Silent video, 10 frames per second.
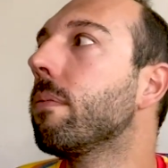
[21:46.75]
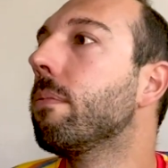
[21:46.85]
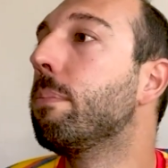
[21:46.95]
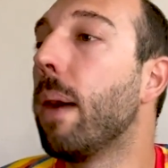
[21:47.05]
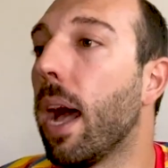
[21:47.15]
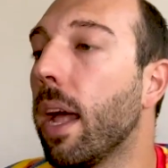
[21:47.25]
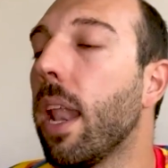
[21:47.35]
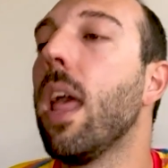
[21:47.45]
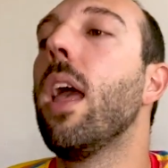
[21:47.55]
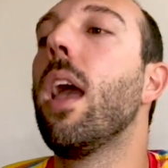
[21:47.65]
but
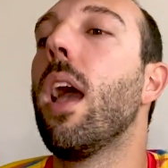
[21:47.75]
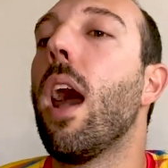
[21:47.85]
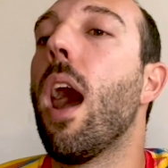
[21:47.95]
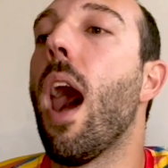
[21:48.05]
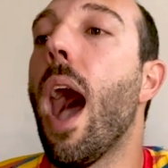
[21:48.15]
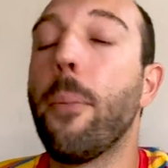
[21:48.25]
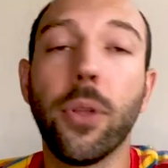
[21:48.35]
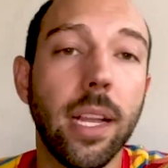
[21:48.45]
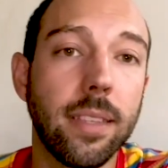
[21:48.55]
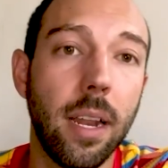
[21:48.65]
I'm
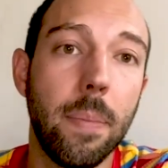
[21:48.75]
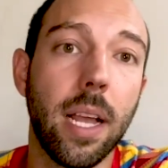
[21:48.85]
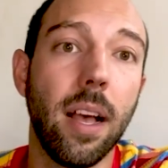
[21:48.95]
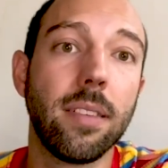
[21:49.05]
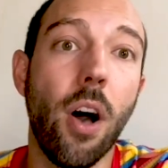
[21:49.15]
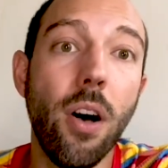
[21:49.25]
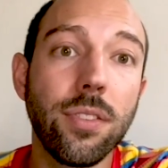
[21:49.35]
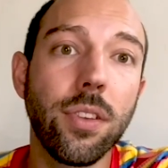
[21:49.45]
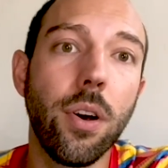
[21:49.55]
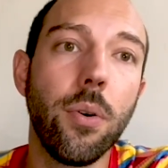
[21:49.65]
really excited because
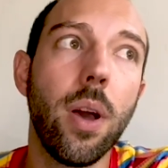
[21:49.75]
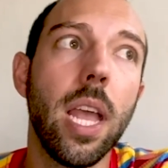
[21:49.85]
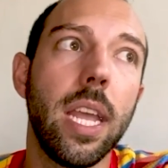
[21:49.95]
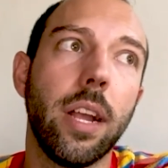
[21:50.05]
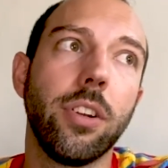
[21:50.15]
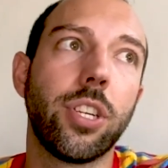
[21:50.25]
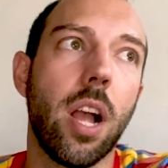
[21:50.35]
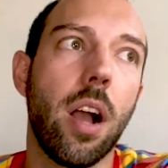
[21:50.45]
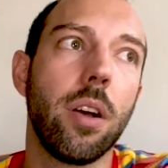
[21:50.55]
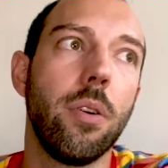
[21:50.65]
also here in
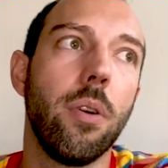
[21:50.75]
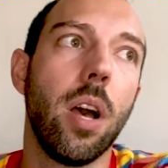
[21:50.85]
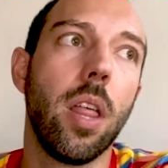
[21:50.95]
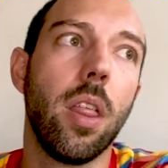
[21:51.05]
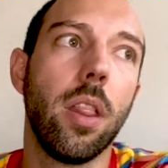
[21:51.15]
Chicago,